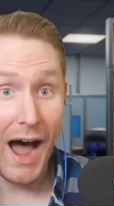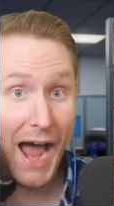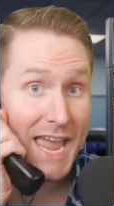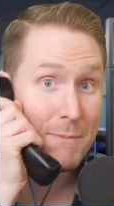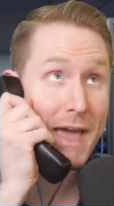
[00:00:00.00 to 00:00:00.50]

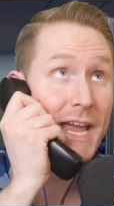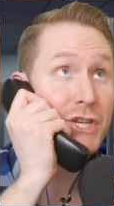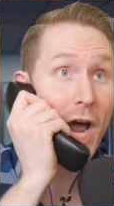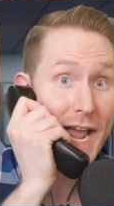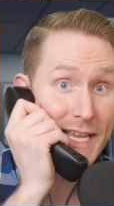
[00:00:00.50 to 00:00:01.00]
am a
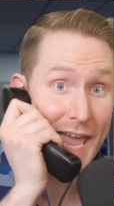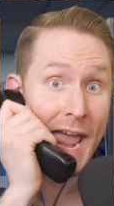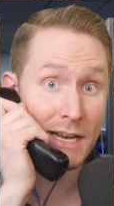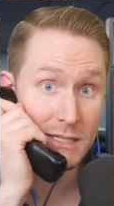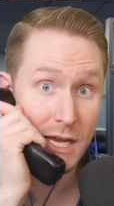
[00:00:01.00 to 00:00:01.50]

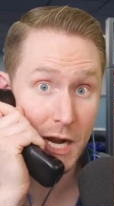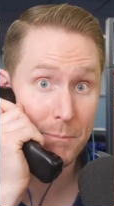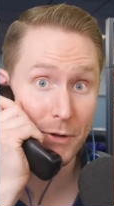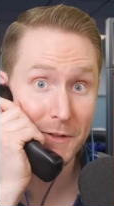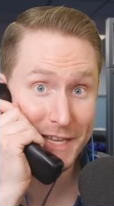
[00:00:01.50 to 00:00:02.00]
gigantic
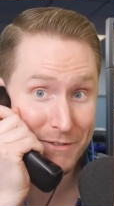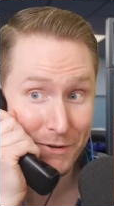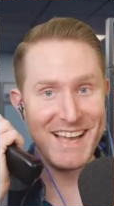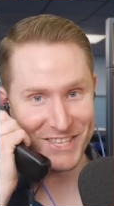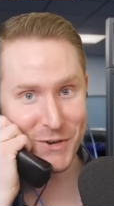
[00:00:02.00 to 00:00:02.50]

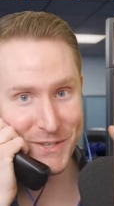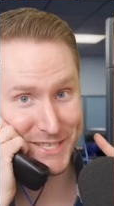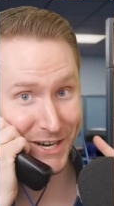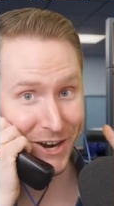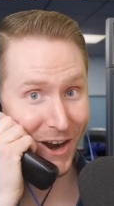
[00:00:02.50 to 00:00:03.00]
believer. You,
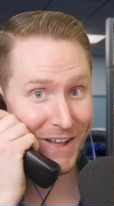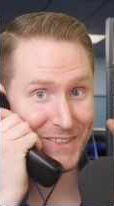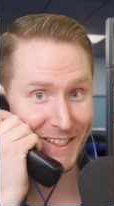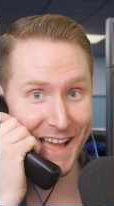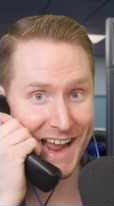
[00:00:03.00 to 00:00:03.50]
sir, on
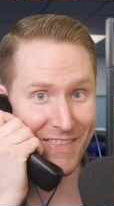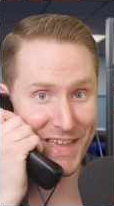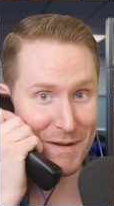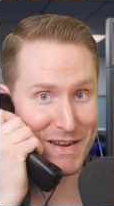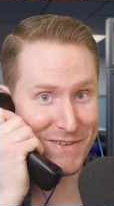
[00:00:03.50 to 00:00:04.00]
the line that
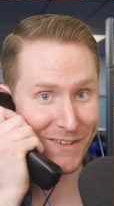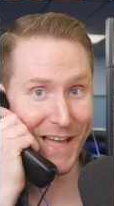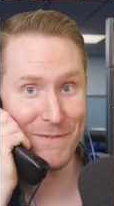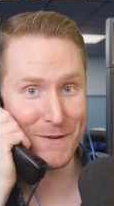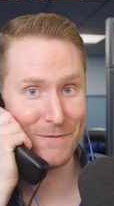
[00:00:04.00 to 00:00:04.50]
I'm giving
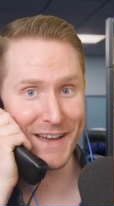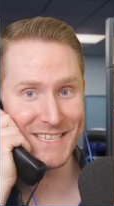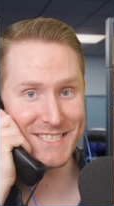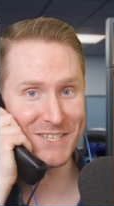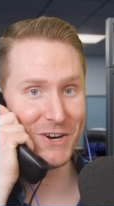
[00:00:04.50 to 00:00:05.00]
life
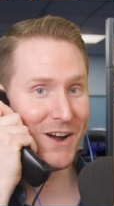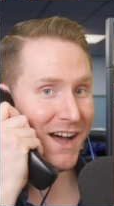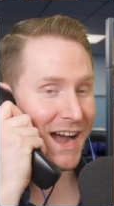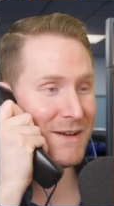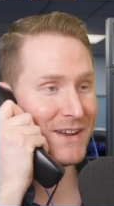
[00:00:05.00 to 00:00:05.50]
advice to,
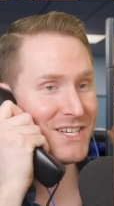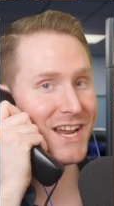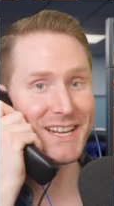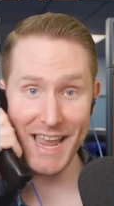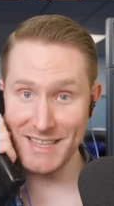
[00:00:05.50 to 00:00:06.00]
I am a
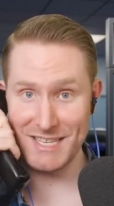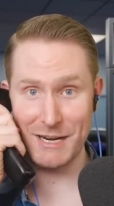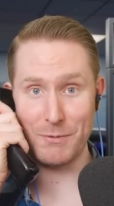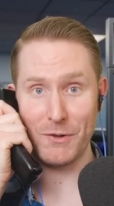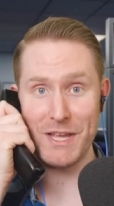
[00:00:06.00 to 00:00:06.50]

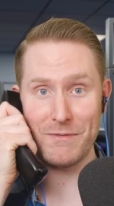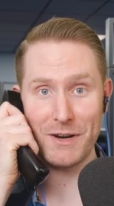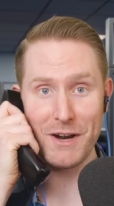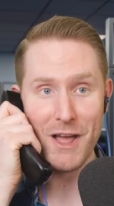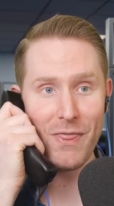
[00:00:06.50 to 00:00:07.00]
gigantic
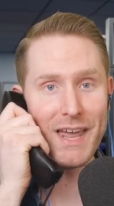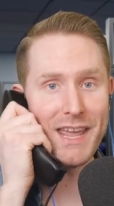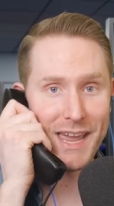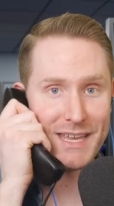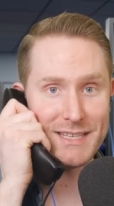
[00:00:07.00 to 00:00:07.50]
believer that
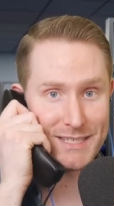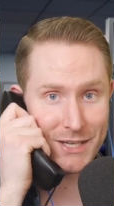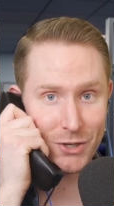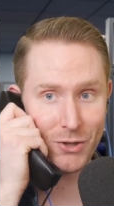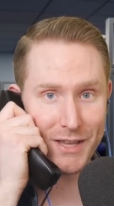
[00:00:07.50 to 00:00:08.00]
any
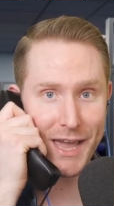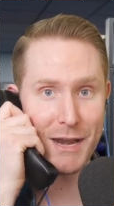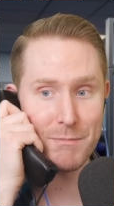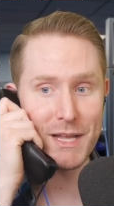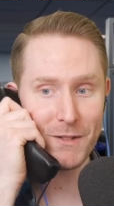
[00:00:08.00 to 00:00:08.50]
skill can
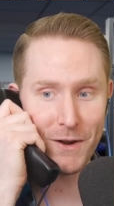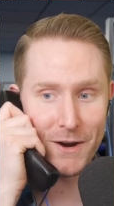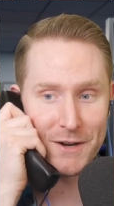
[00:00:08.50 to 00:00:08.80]
be learned